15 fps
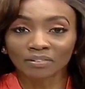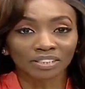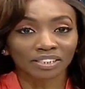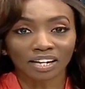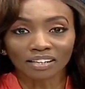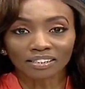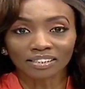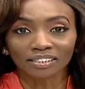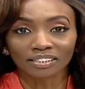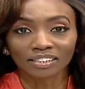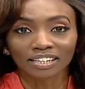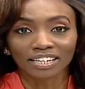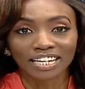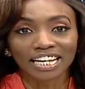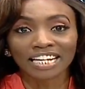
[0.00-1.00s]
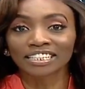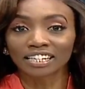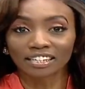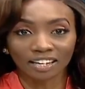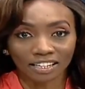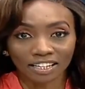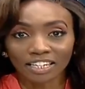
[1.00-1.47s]
The result
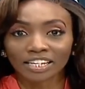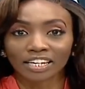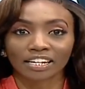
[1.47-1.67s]
is another